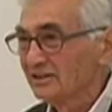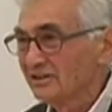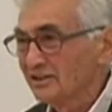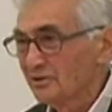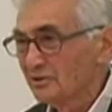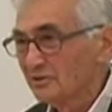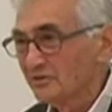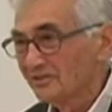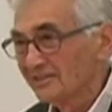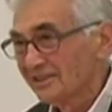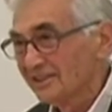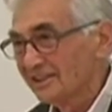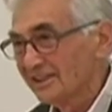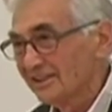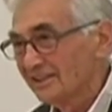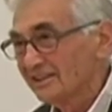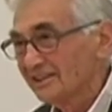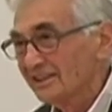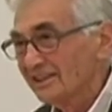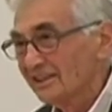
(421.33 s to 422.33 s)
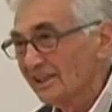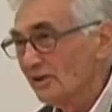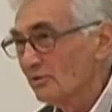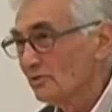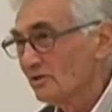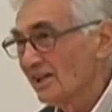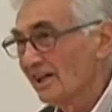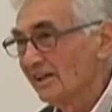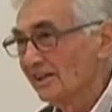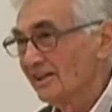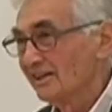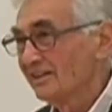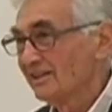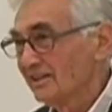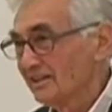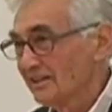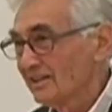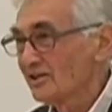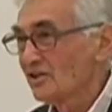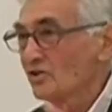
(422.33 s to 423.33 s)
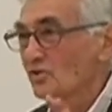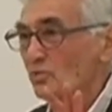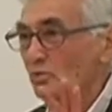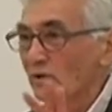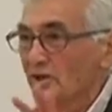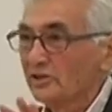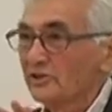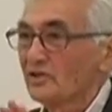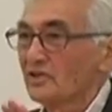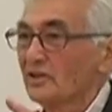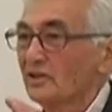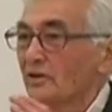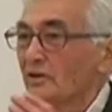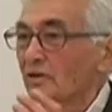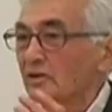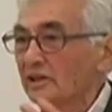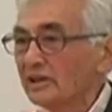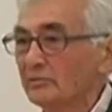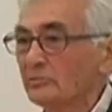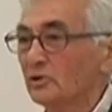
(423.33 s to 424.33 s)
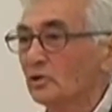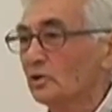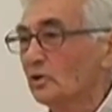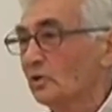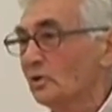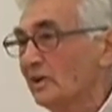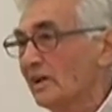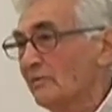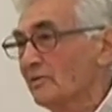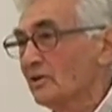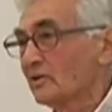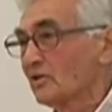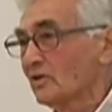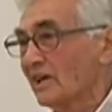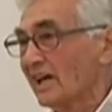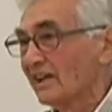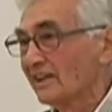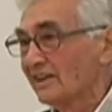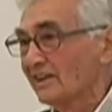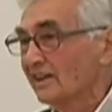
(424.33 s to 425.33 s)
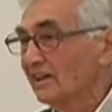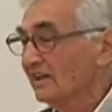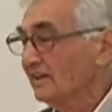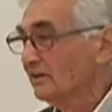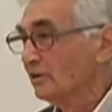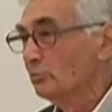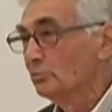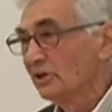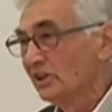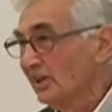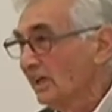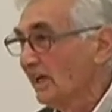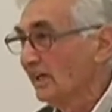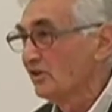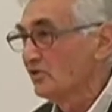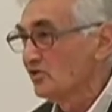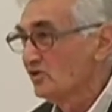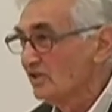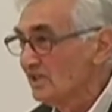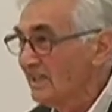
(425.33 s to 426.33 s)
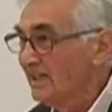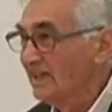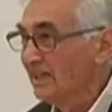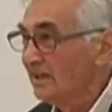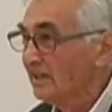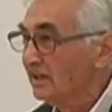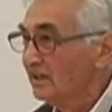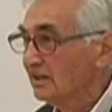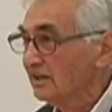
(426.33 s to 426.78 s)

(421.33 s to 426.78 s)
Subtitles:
No, they don't tell. This is Wilson, the liberal Democrat, the PhD.